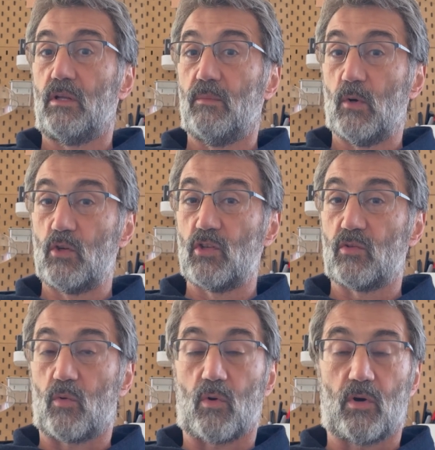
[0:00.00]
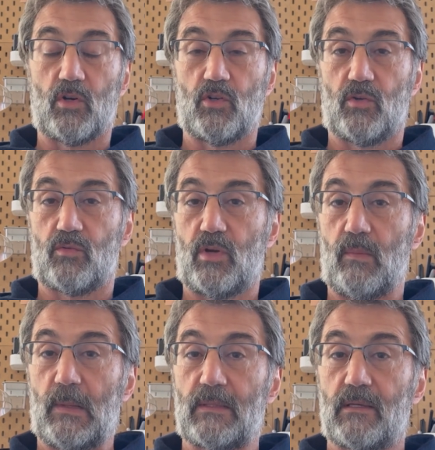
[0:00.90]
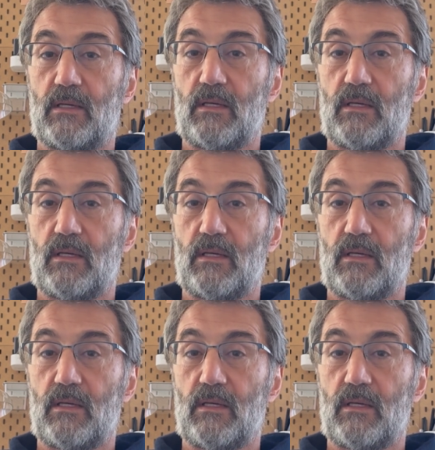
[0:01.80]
emergent or urgent treatment,